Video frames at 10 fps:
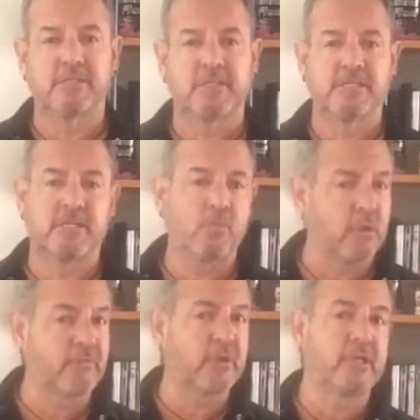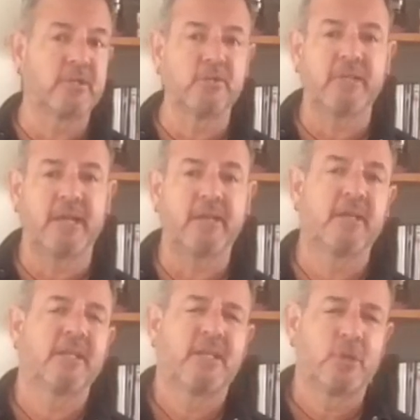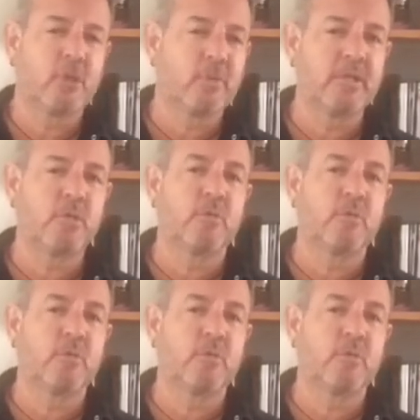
And they said, well, if you're going to do that, you